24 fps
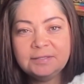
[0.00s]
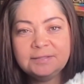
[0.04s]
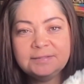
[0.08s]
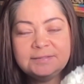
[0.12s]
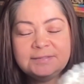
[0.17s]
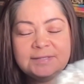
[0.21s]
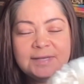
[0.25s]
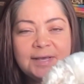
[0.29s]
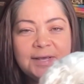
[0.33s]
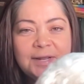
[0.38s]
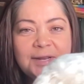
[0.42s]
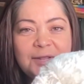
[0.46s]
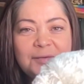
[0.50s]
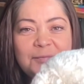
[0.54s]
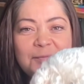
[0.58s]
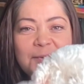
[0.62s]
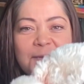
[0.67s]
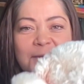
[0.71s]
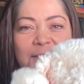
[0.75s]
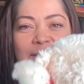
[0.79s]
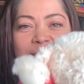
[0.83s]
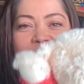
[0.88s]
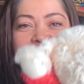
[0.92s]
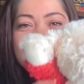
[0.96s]
Teddy
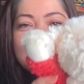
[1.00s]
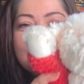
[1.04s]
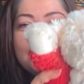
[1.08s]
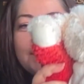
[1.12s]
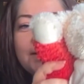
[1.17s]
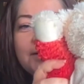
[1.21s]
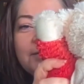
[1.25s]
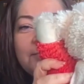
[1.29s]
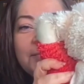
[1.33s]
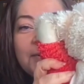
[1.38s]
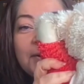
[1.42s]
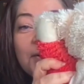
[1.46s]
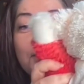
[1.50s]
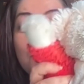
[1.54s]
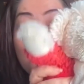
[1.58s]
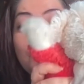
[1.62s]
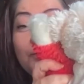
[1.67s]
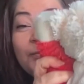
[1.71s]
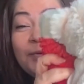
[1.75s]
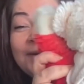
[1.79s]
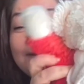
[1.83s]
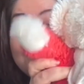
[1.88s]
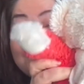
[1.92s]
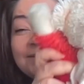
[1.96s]
bear,
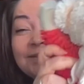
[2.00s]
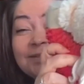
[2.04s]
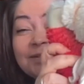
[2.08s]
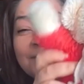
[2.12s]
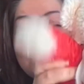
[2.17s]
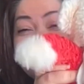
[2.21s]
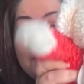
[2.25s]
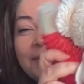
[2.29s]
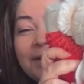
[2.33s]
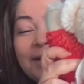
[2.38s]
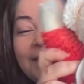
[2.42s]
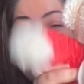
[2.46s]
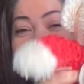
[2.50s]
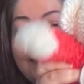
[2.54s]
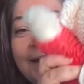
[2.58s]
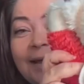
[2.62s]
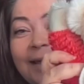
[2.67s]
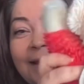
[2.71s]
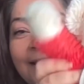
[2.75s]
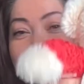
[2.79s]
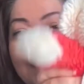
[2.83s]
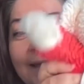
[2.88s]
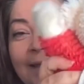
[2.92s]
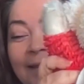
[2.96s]
reach up
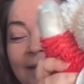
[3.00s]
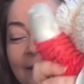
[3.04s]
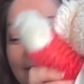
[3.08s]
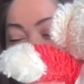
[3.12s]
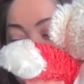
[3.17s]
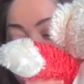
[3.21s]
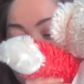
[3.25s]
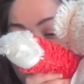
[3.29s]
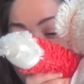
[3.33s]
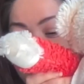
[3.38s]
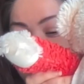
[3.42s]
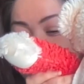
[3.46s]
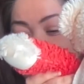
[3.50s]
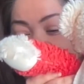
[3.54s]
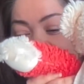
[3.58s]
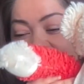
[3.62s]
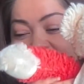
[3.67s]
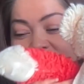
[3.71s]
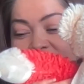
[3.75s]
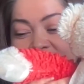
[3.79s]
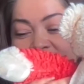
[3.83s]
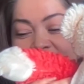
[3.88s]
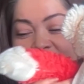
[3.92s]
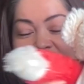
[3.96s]
high.
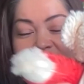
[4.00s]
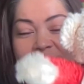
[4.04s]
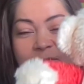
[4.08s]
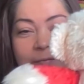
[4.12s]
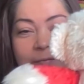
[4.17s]
Teddy